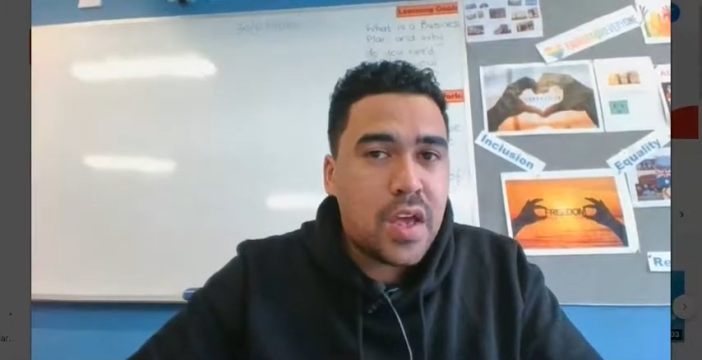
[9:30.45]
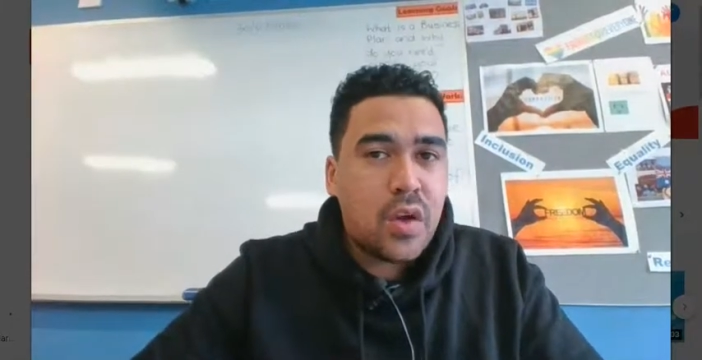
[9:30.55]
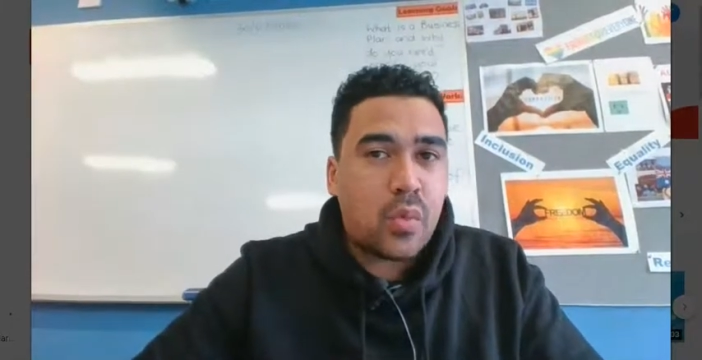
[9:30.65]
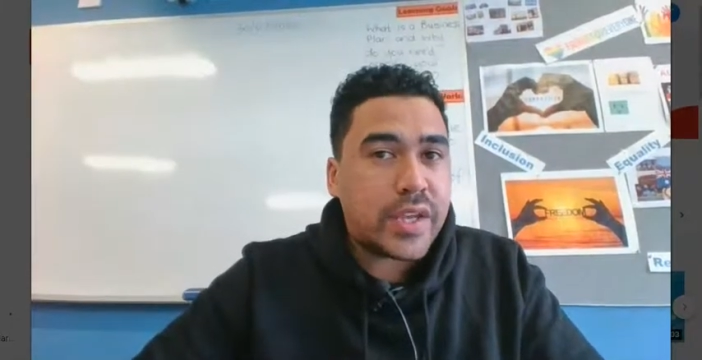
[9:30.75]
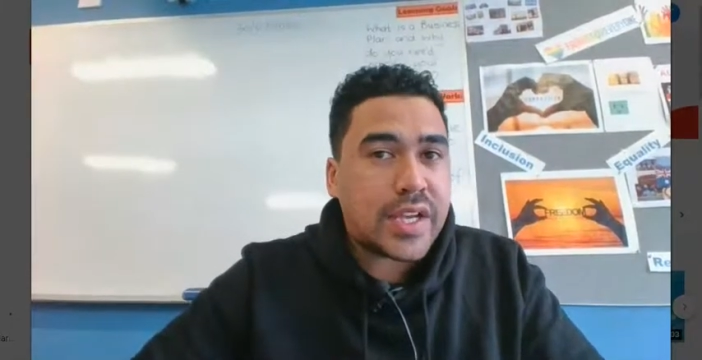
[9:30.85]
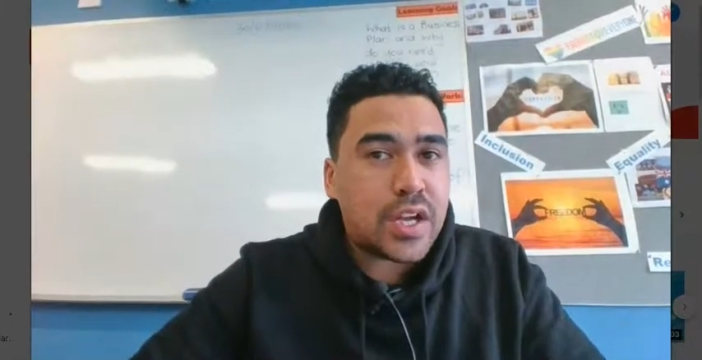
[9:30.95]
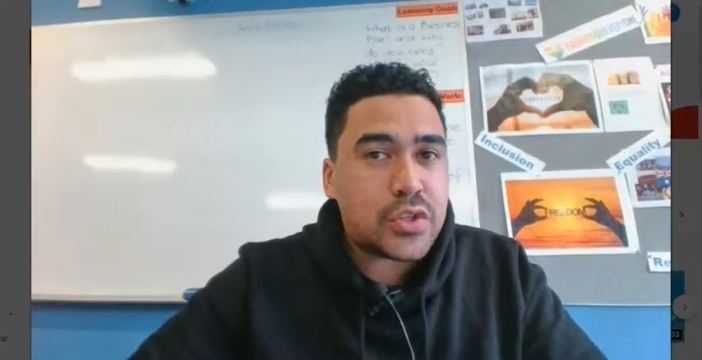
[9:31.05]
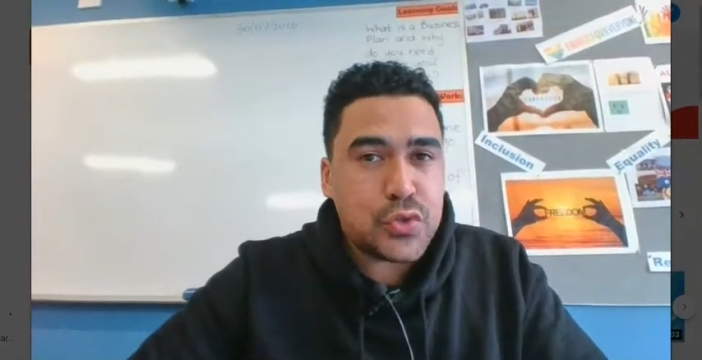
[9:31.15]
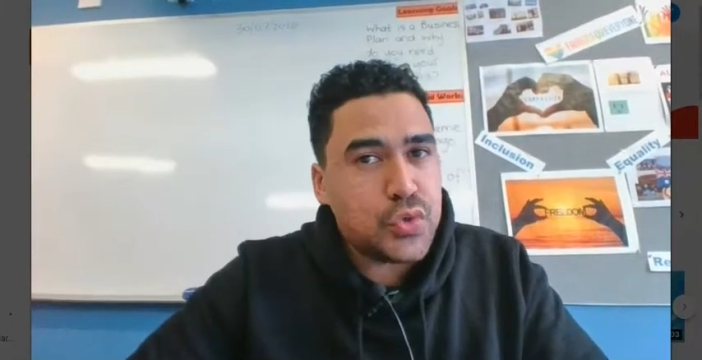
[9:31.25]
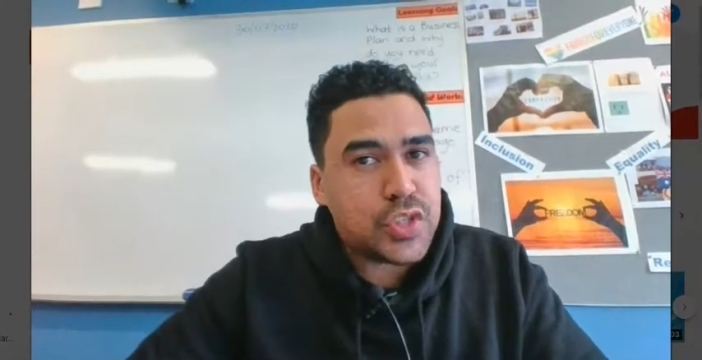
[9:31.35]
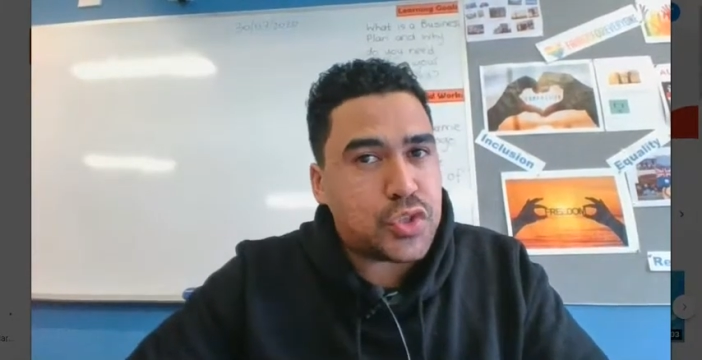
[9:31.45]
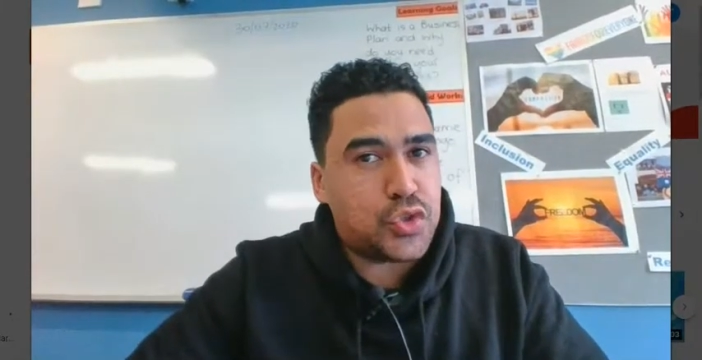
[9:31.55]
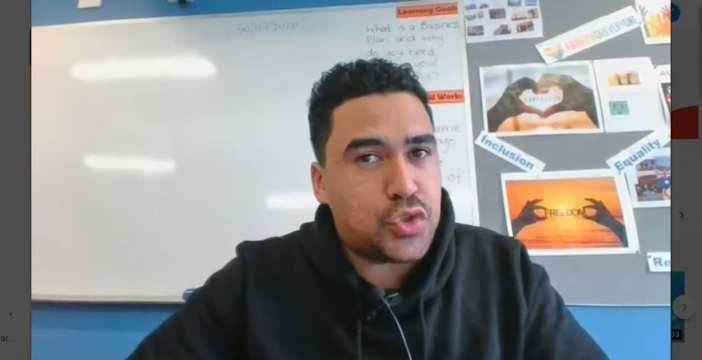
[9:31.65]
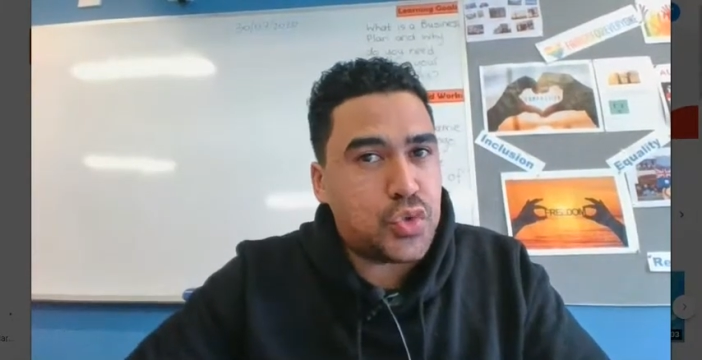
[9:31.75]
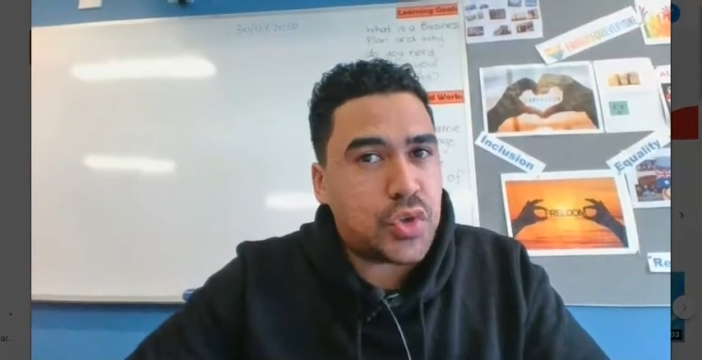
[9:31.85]
We can't do this
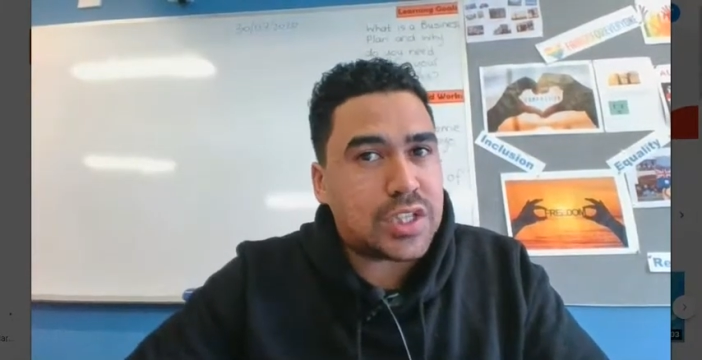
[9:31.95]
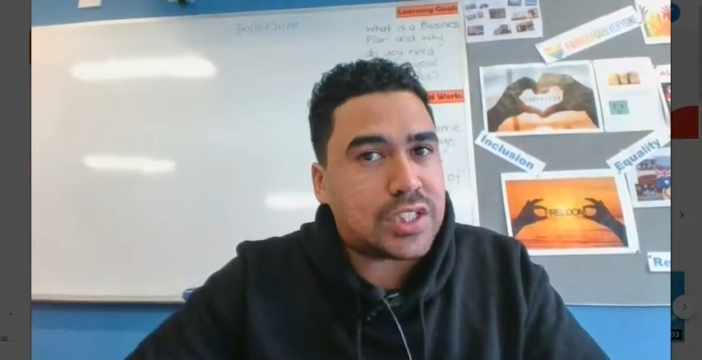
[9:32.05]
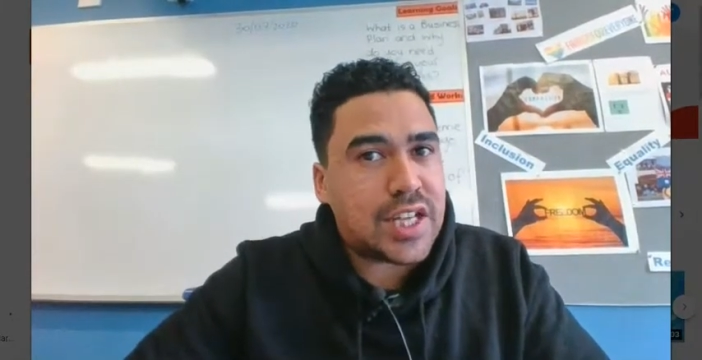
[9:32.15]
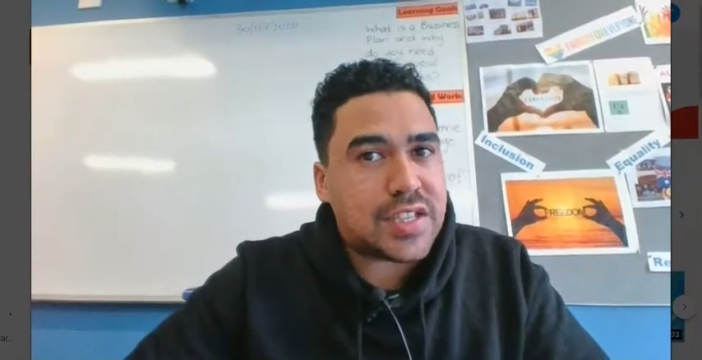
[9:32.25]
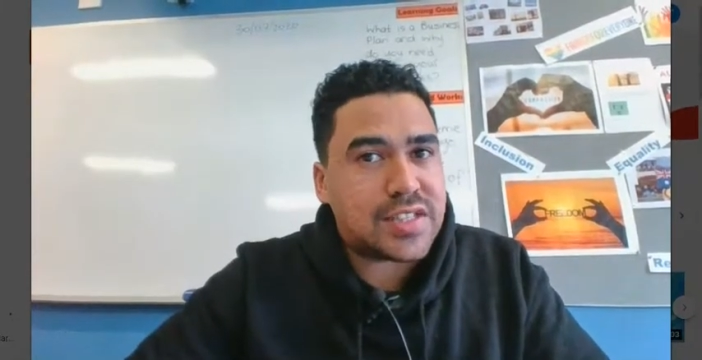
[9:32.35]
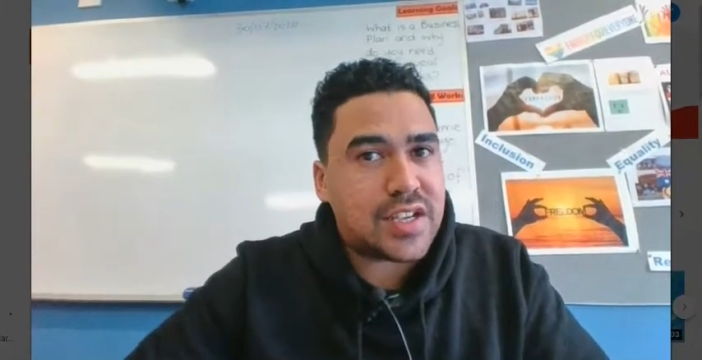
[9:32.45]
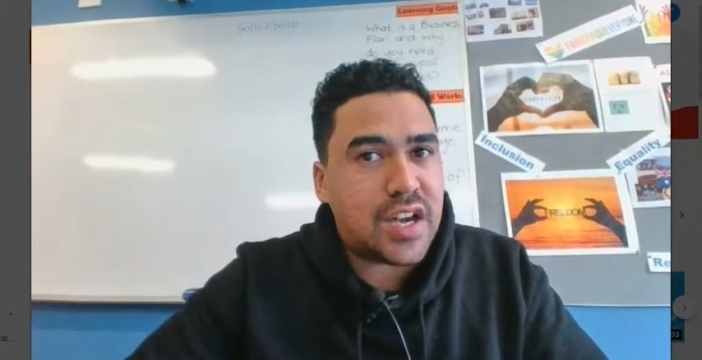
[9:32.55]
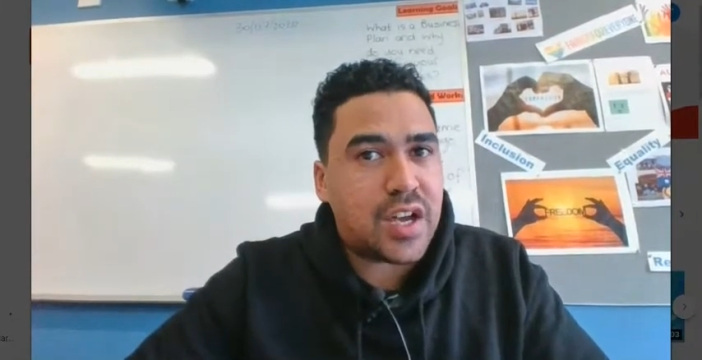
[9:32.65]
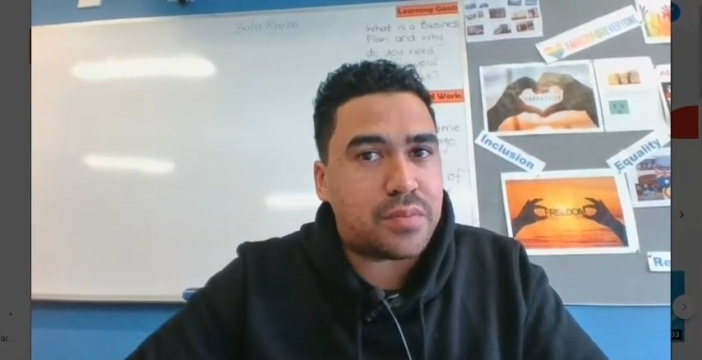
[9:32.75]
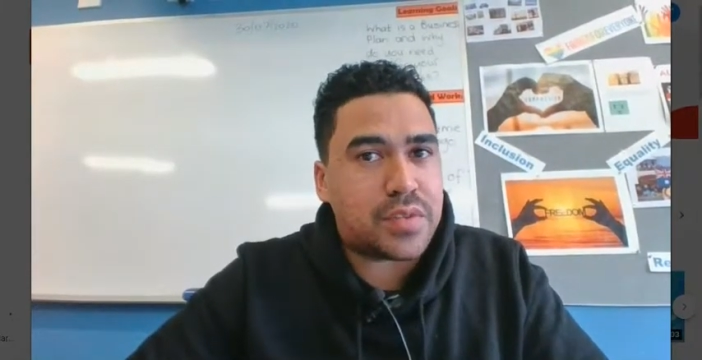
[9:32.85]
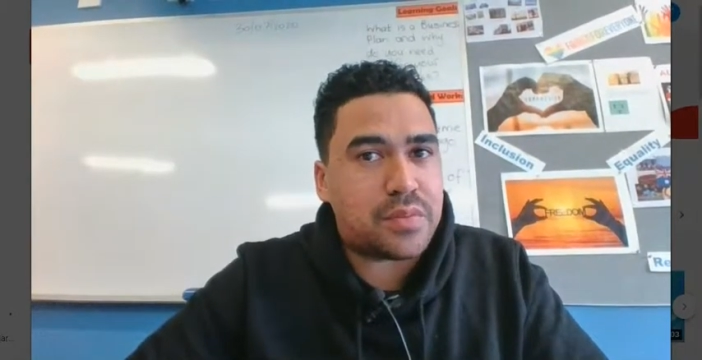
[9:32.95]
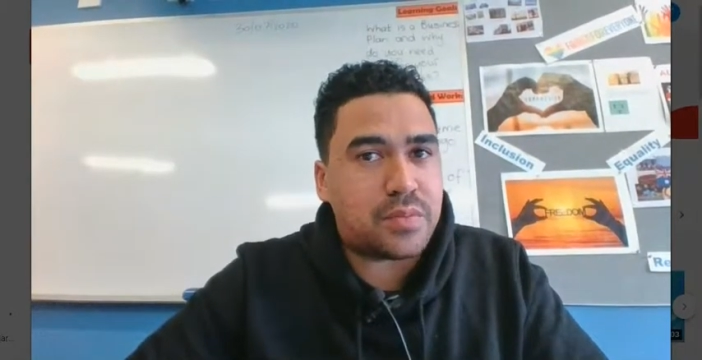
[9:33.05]
during class times,